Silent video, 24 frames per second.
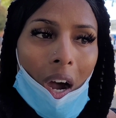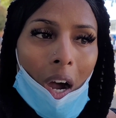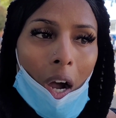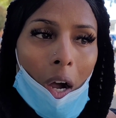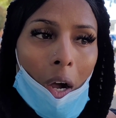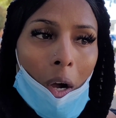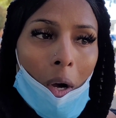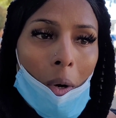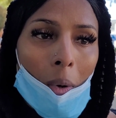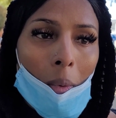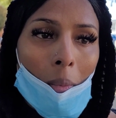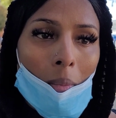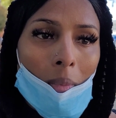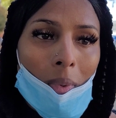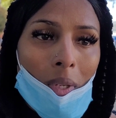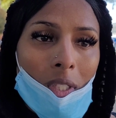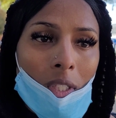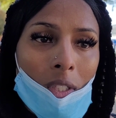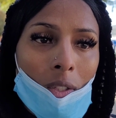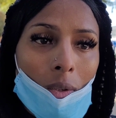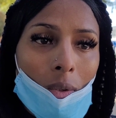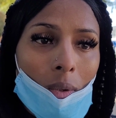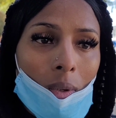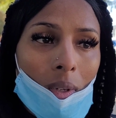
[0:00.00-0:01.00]
um,
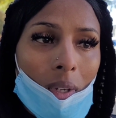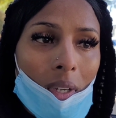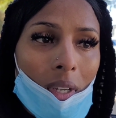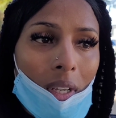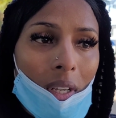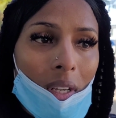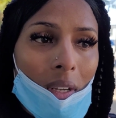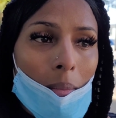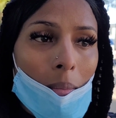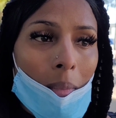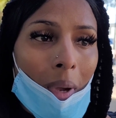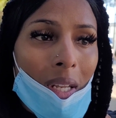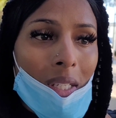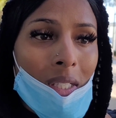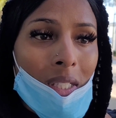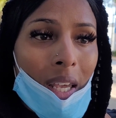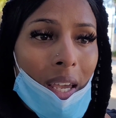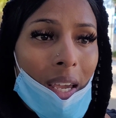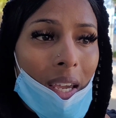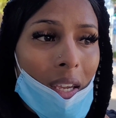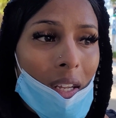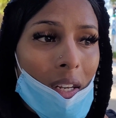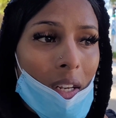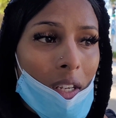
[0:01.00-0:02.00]
to
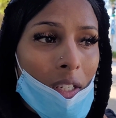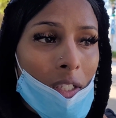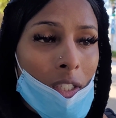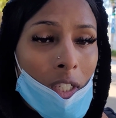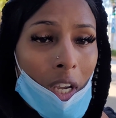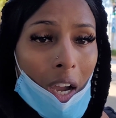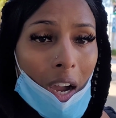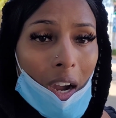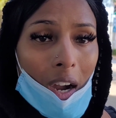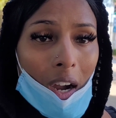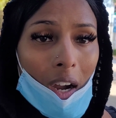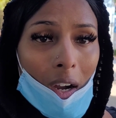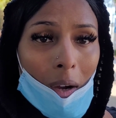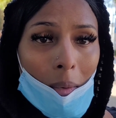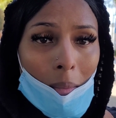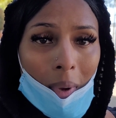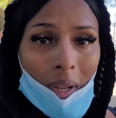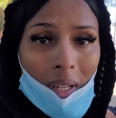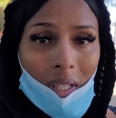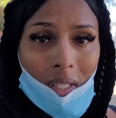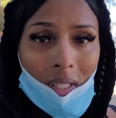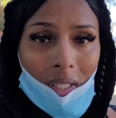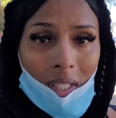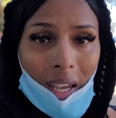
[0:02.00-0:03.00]
maintain a job
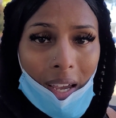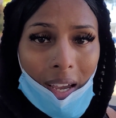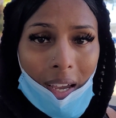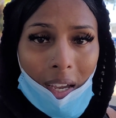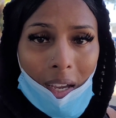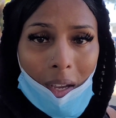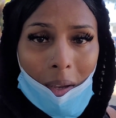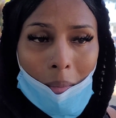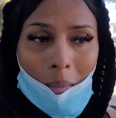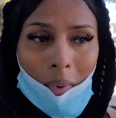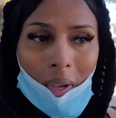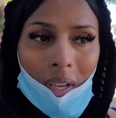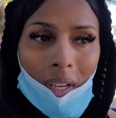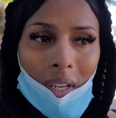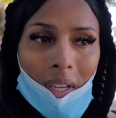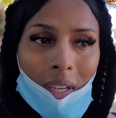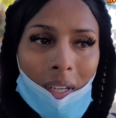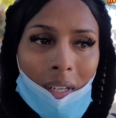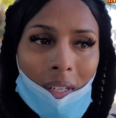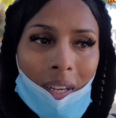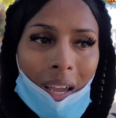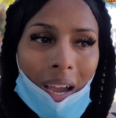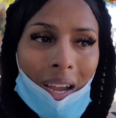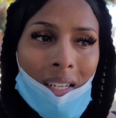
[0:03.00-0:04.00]
at the time,
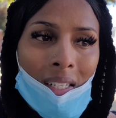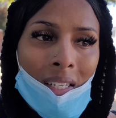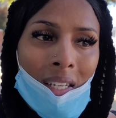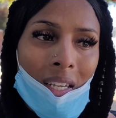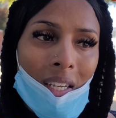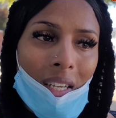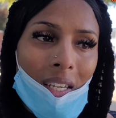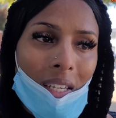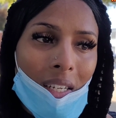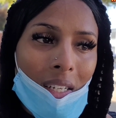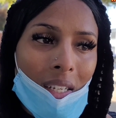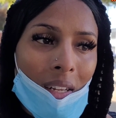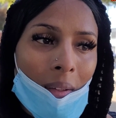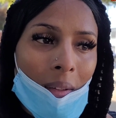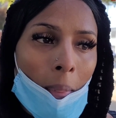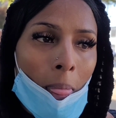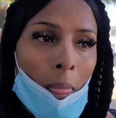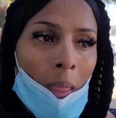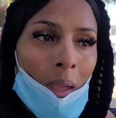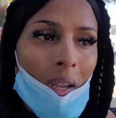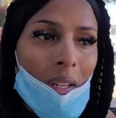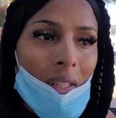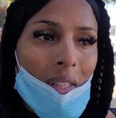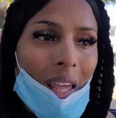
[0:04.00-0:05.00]
and I did
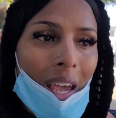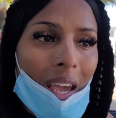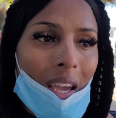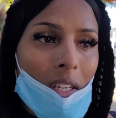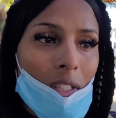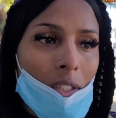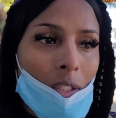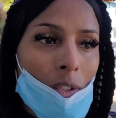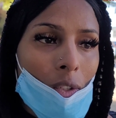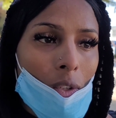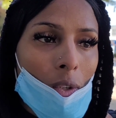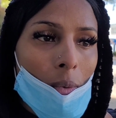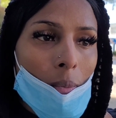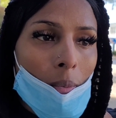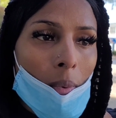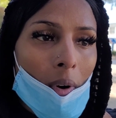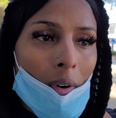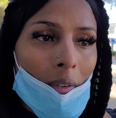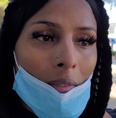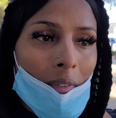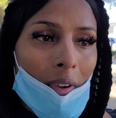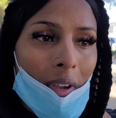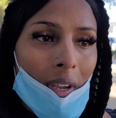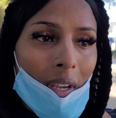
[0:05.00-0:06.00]
that to
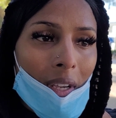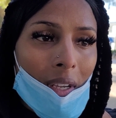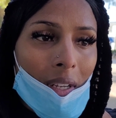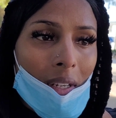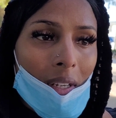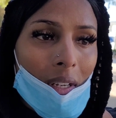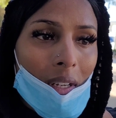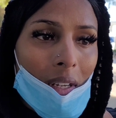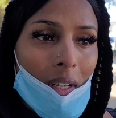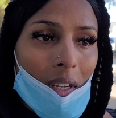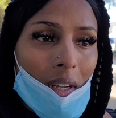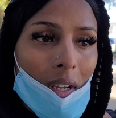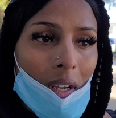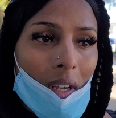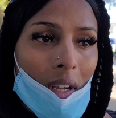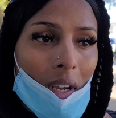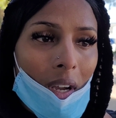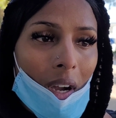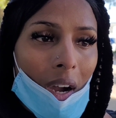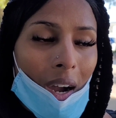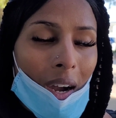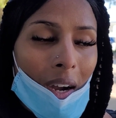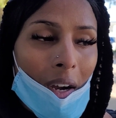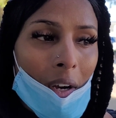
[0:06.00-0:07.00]
prevent
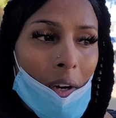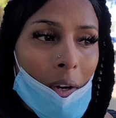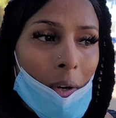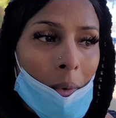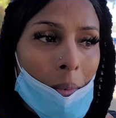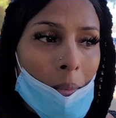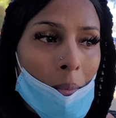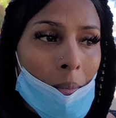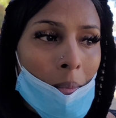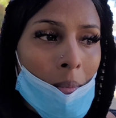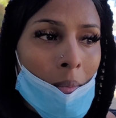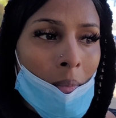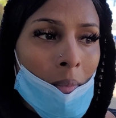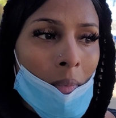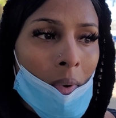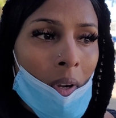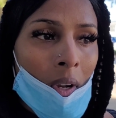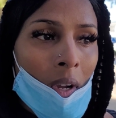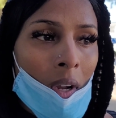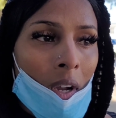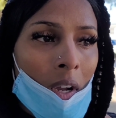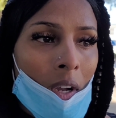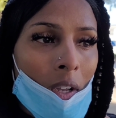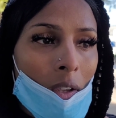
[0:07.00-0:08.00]
um,
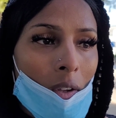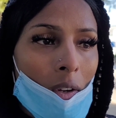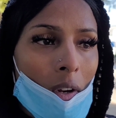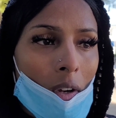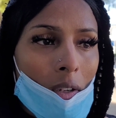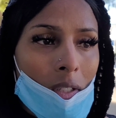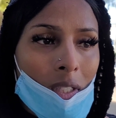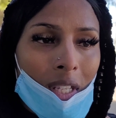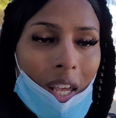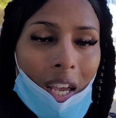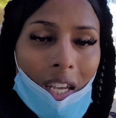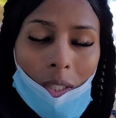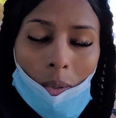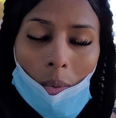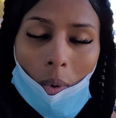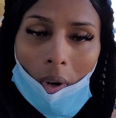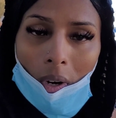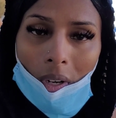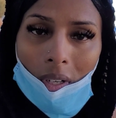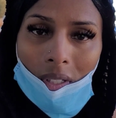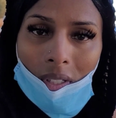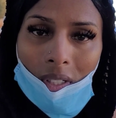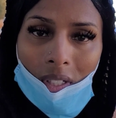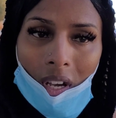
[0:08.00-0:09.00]
you know sex
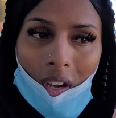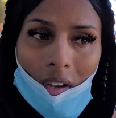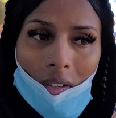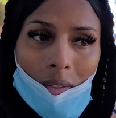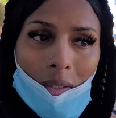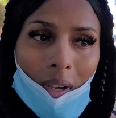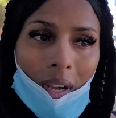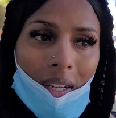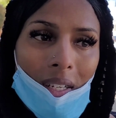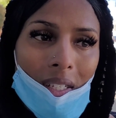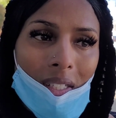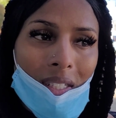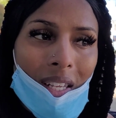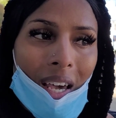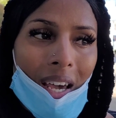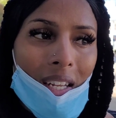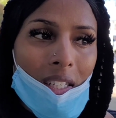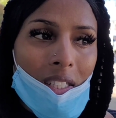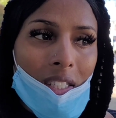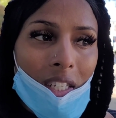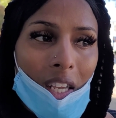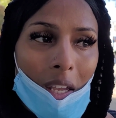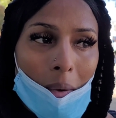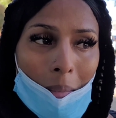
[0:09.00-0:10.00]
work and stuff. So I
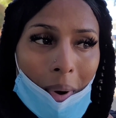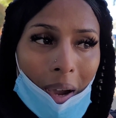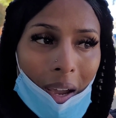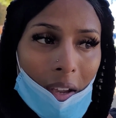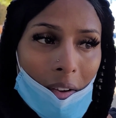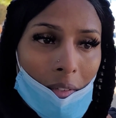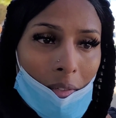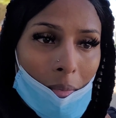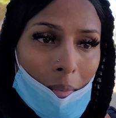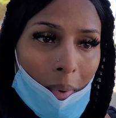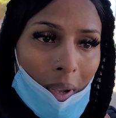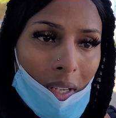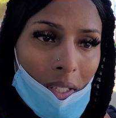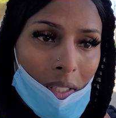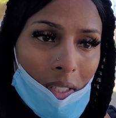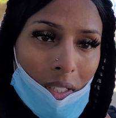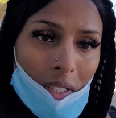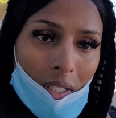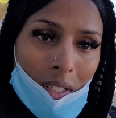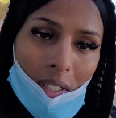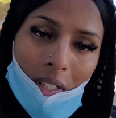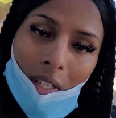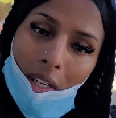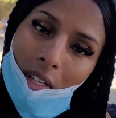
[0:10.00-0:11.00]
decided to get my
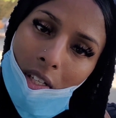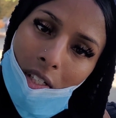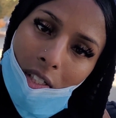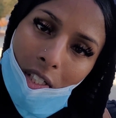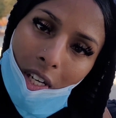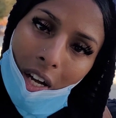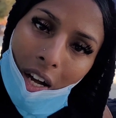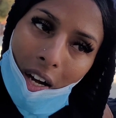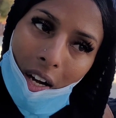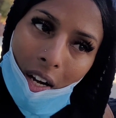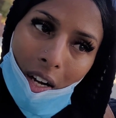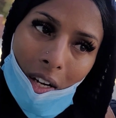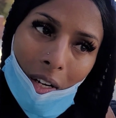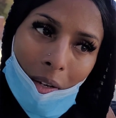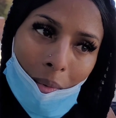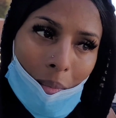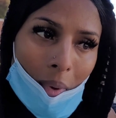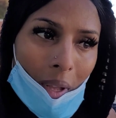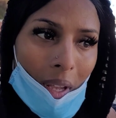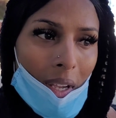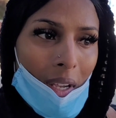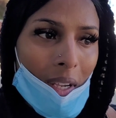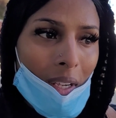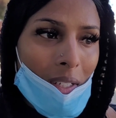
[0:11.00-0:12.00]
information, get a job,
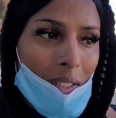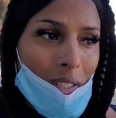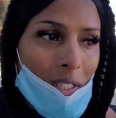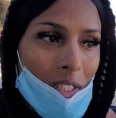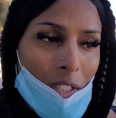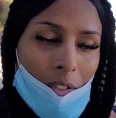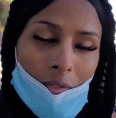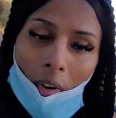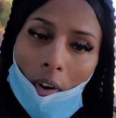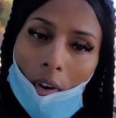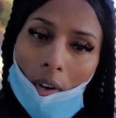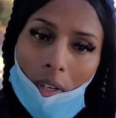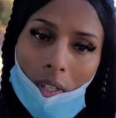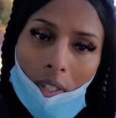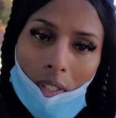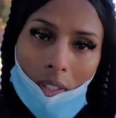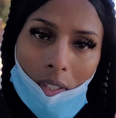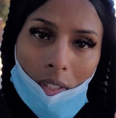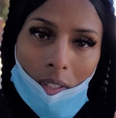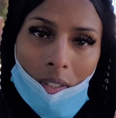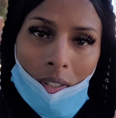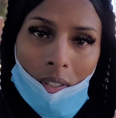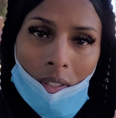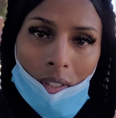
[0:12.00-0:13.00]
and just
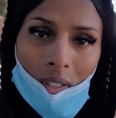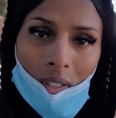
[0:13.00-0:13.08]
focus.